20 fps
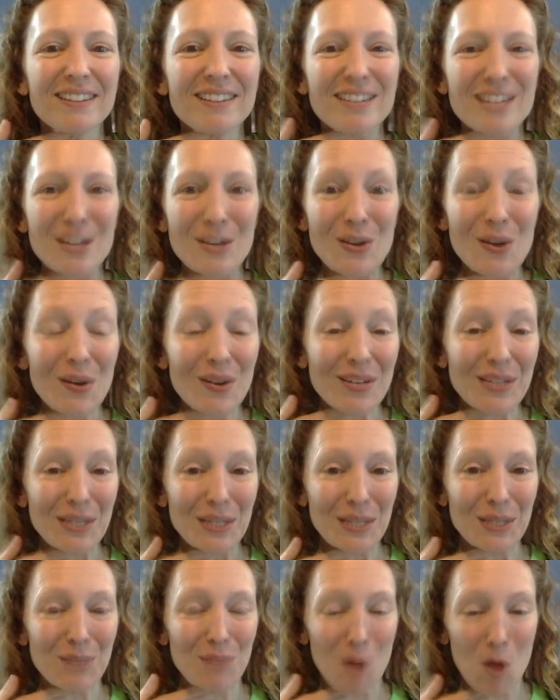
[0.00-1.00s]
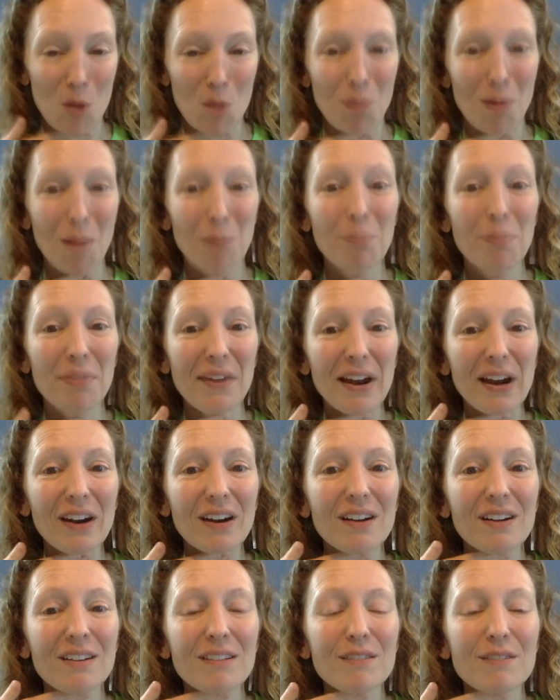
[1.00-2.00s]
Do you notice a small bump
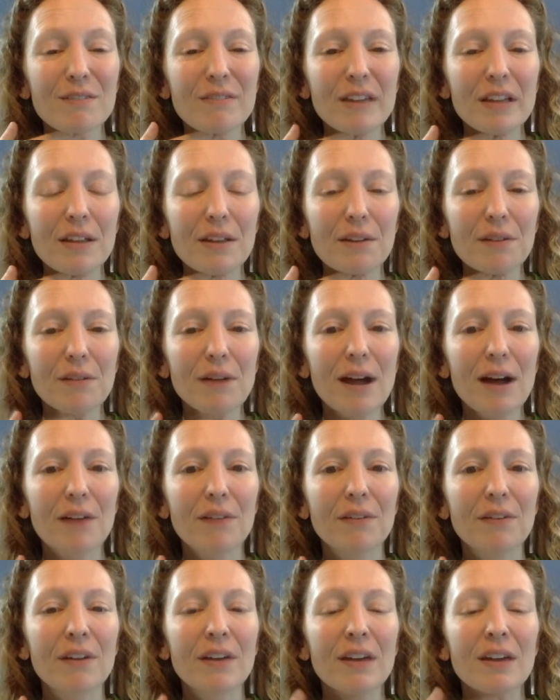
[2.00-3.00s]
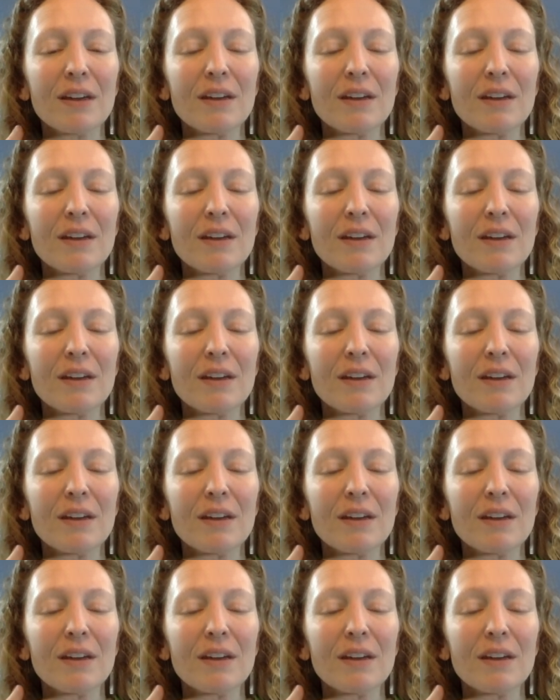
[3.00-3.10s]
there? Feel it around.